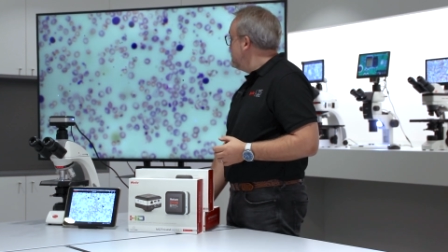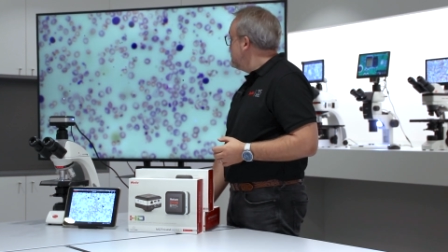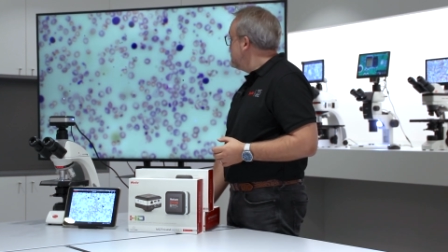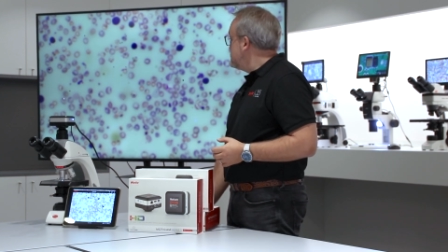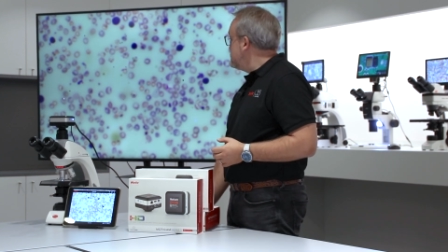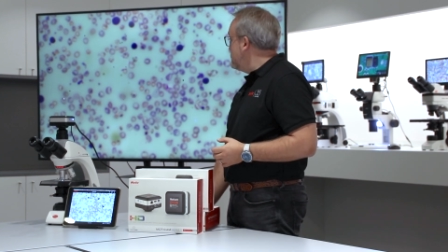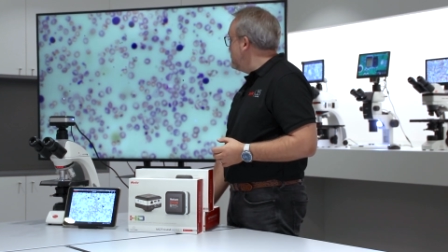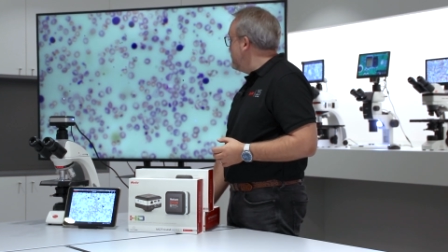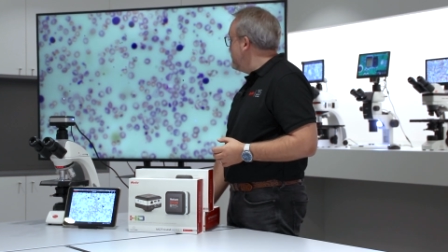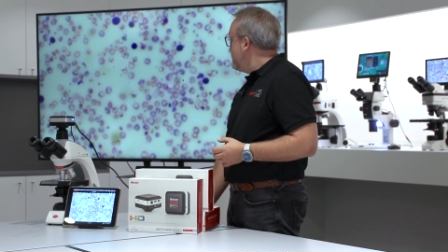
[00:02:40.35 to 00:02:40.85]

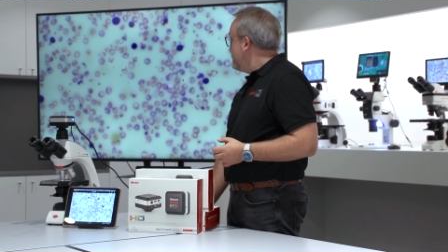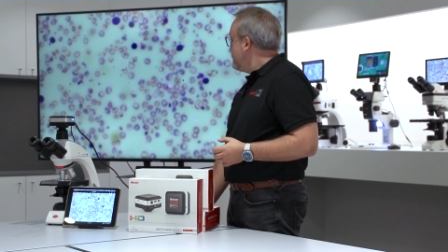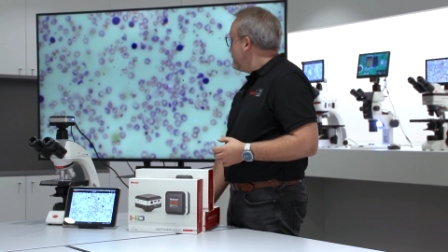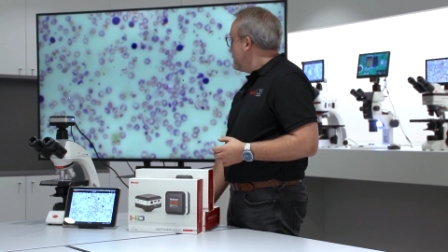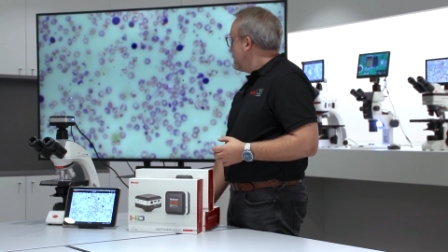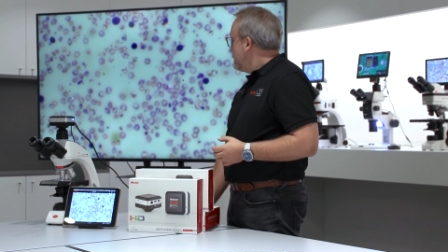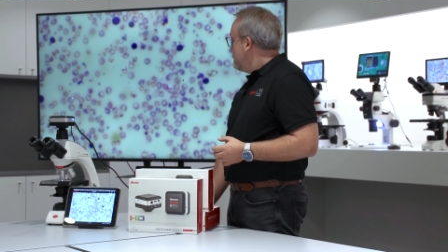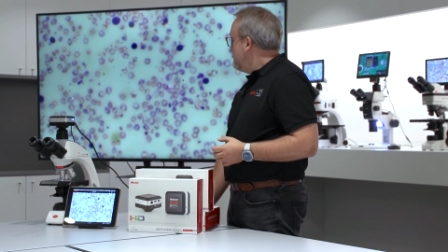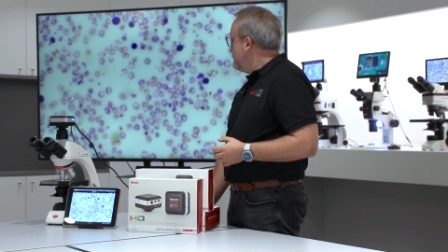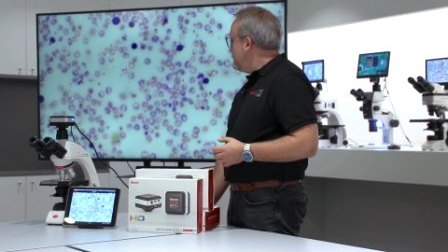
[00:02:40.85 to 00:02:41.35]
So
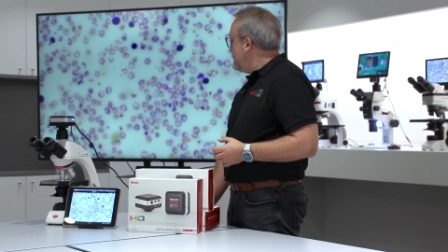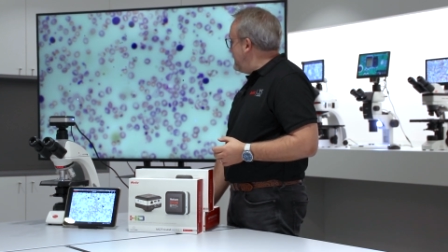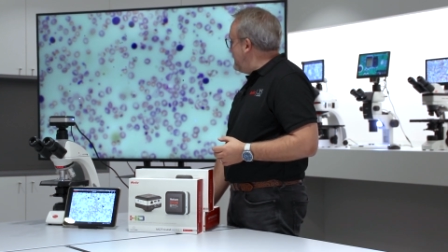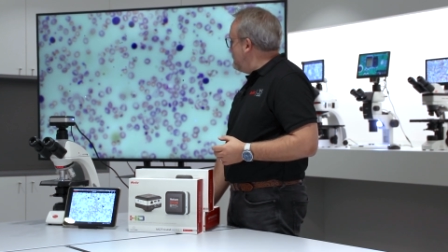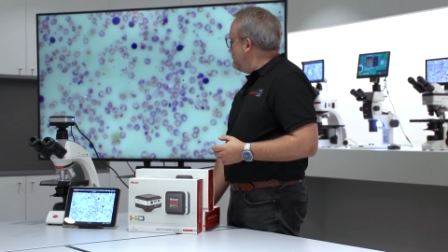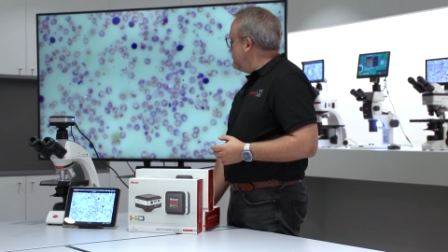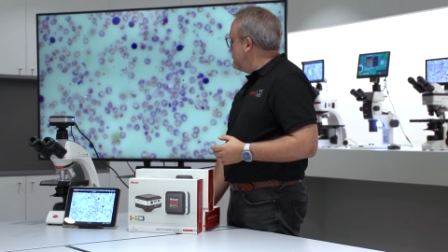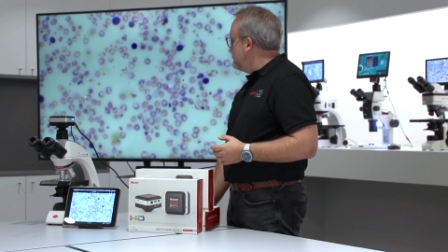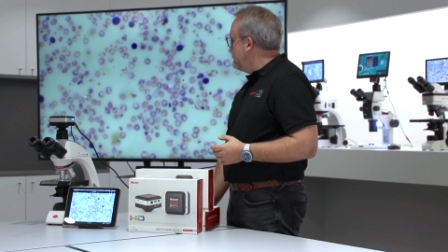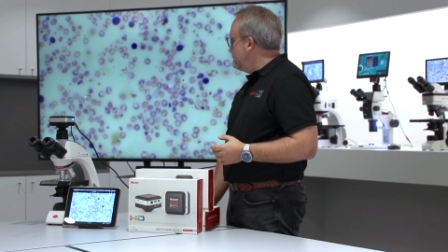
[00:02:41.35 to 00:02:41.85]

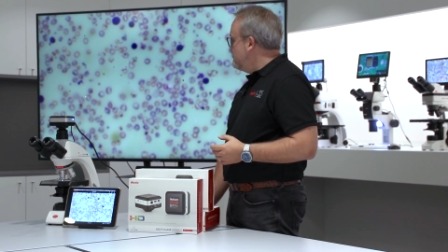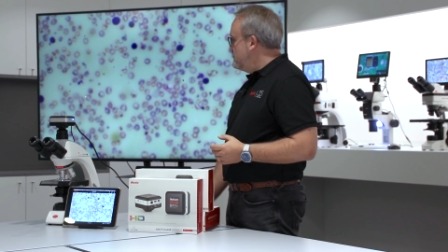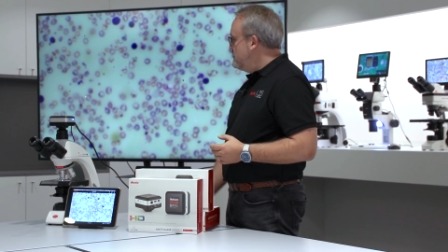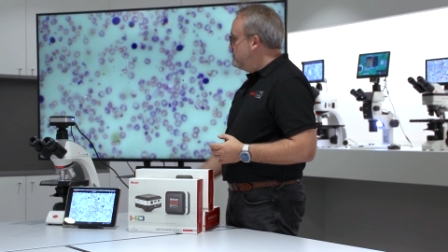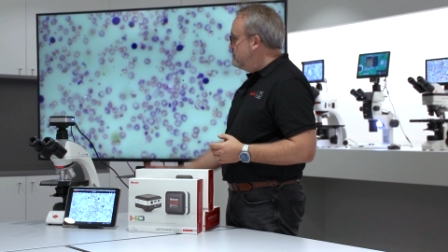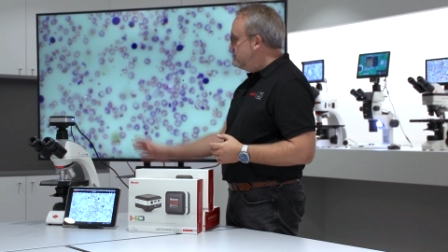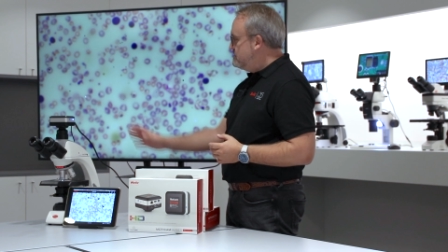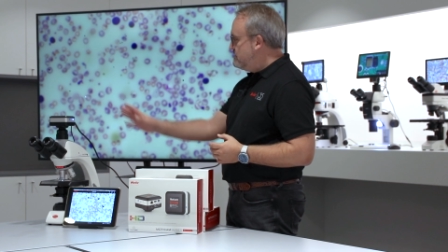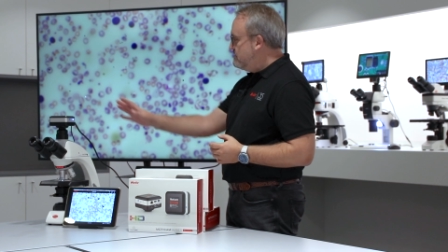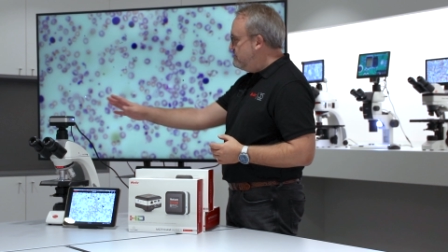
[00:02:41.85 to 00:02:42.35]
without a
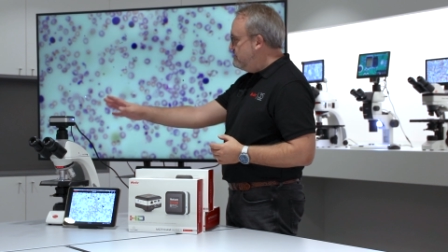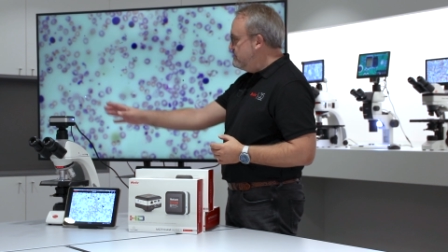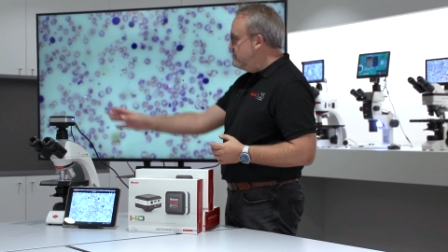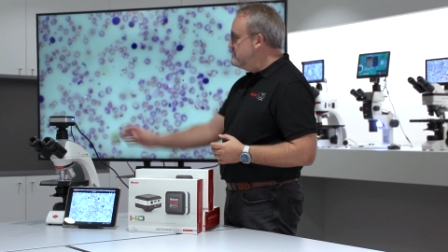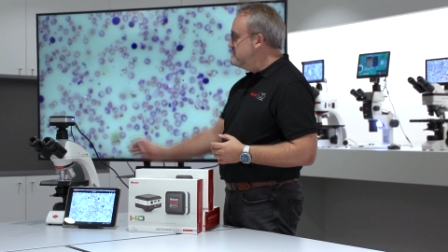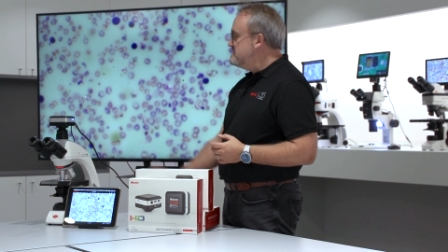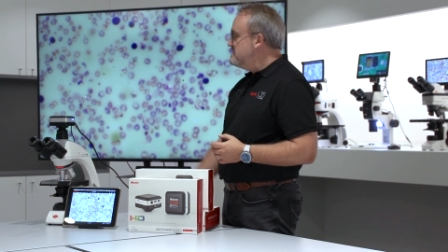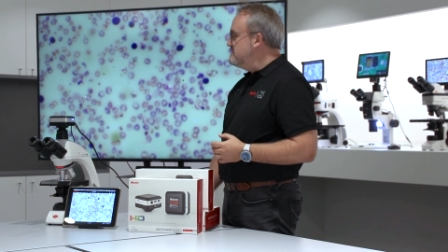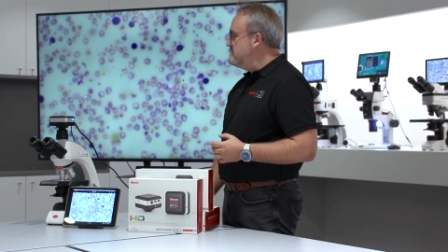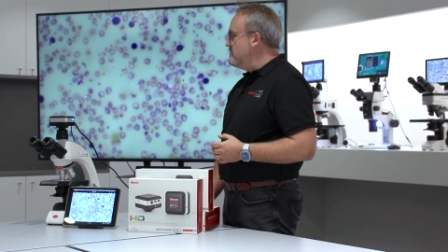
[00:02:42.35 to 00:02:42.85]
computer,
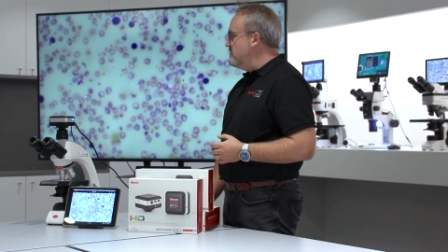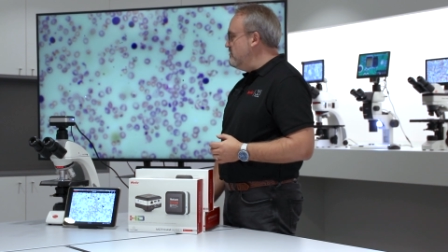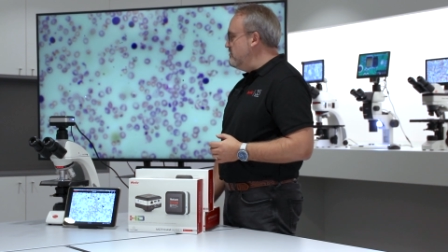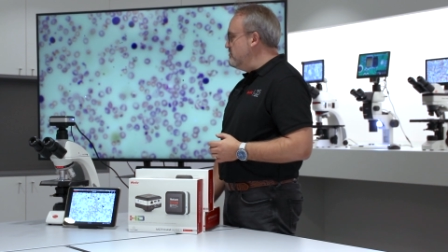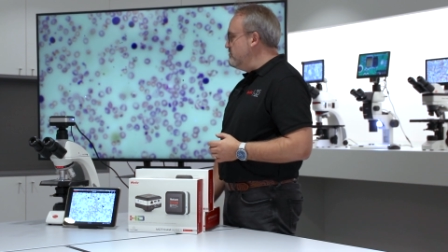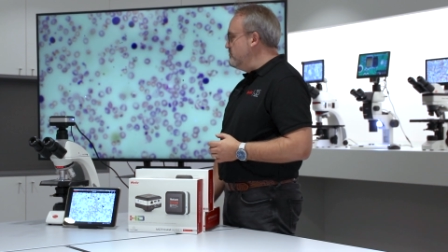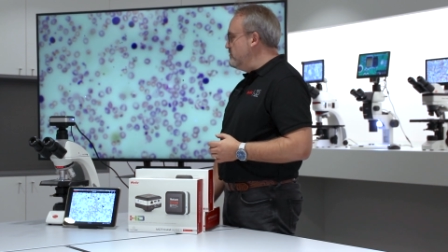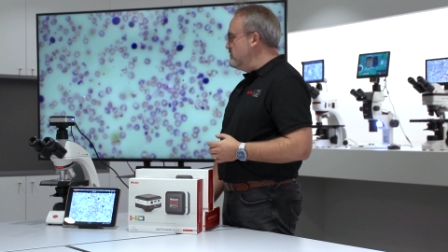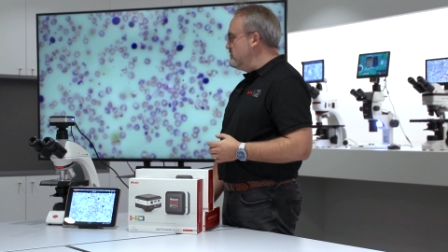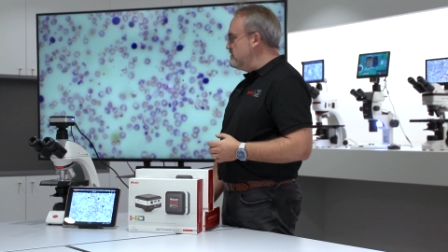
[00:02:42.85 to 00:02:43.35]
using the
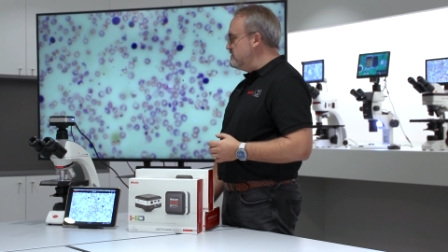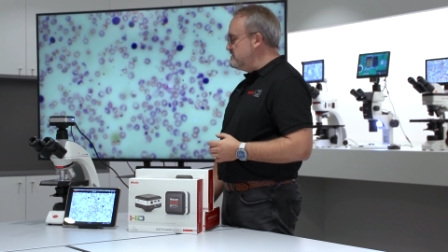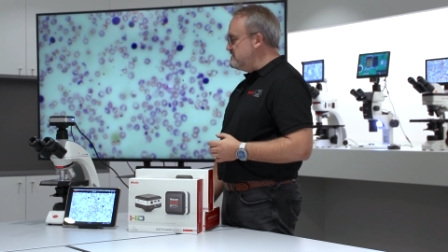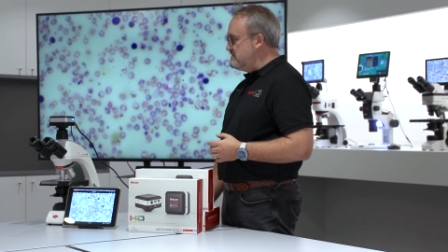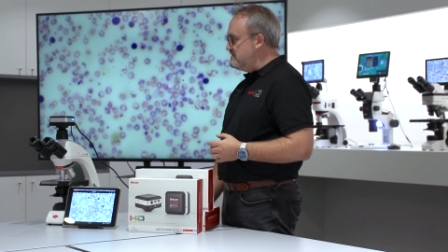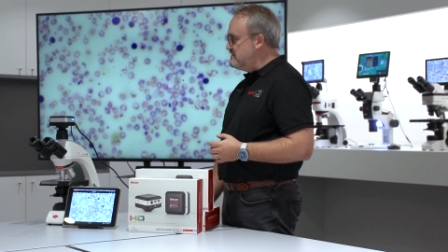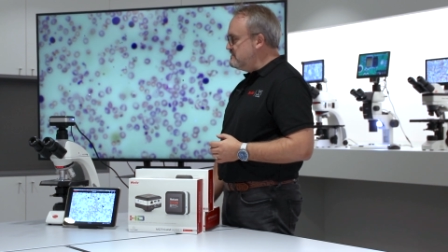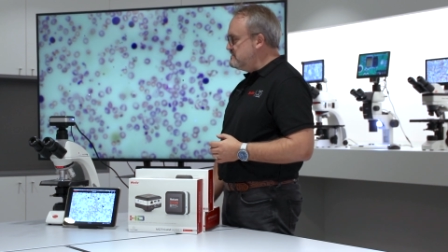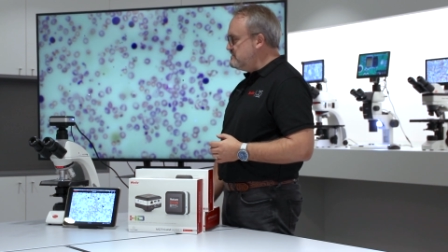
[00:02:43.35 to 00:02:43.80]
onboard uh,